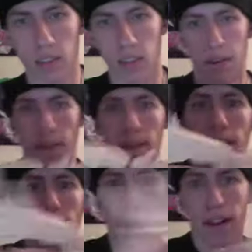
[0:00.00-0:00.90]
And
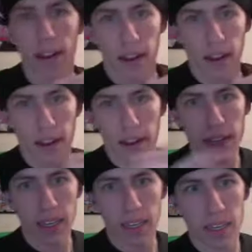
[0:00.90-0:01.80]

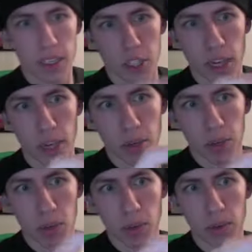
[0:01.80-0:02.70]
the chain will go
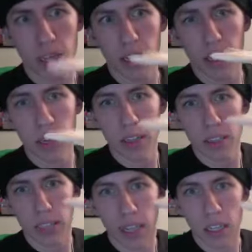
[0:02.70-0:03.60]
through here and dangle